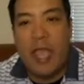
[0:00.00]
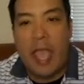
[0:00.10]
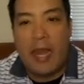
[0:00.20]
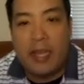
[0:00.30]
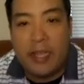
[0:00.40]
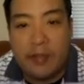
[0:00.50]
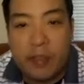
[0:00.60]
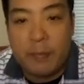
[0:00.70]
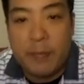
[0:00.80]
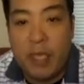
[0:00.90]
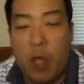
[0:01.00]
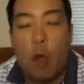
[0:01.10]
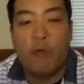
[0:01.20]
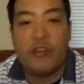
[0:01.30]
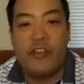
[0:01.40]
and it is going to be
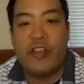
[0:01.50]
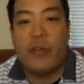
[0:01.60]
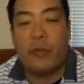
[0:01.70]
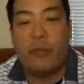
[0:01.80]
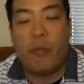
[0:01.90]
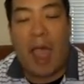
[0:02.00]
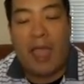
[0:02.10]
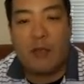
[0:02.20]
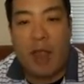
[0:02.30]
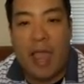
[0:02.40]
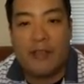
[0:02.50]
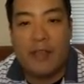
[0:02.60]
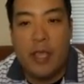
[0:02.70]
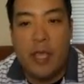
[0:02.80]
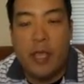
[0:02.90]
overseeded with ryegrass.